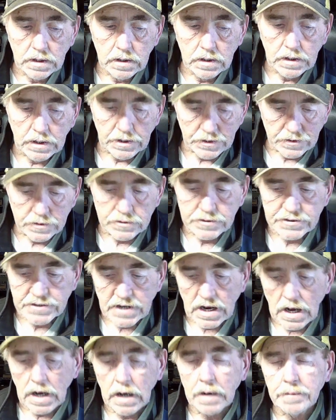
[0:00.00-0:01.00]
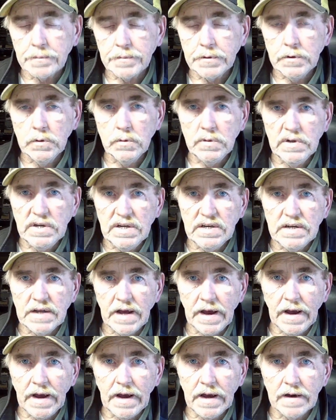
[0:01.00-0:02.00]
In your shop, you need to
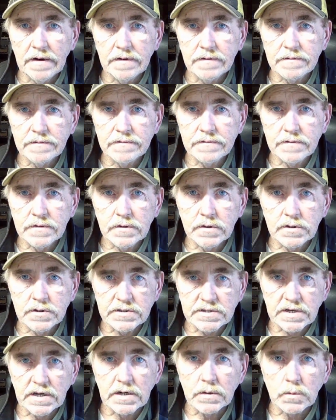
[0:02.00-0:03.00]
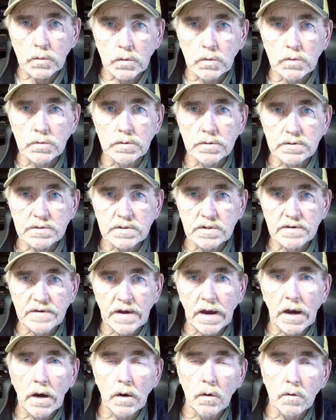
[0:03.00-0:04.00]
have your set of rules of
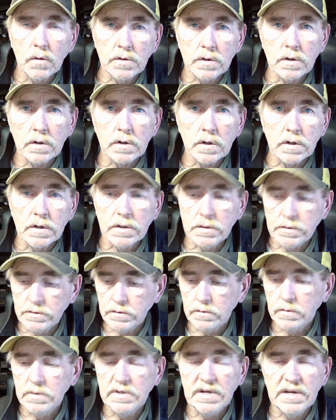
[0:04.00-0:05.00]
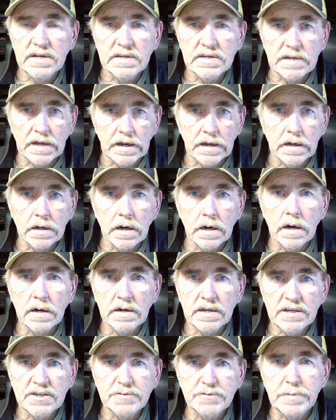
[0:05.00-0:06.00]
how you're going to do an intake on
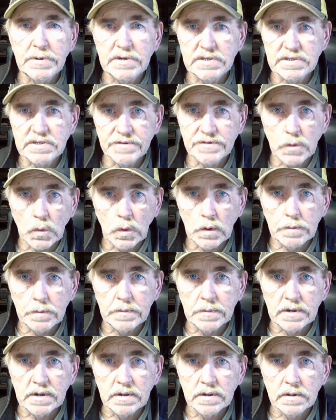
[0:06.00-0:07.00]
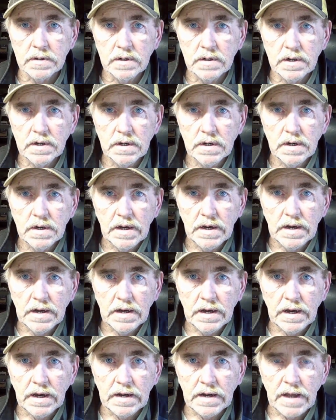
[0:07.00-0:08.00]
each piece of equipment
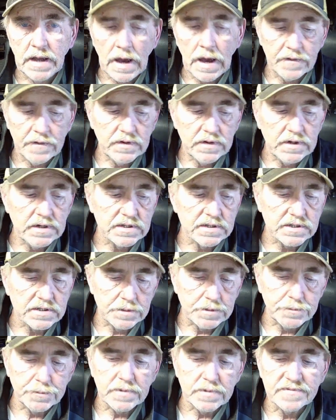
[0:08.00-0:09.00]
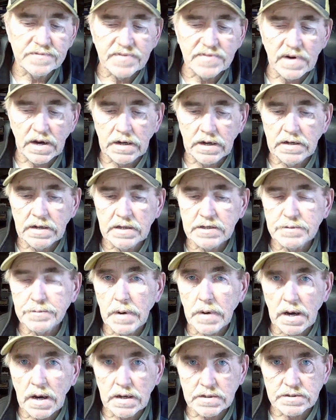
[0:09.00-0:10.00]
and have it as simplified as
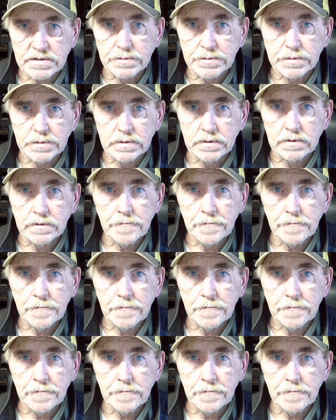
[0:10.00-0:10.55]
possible.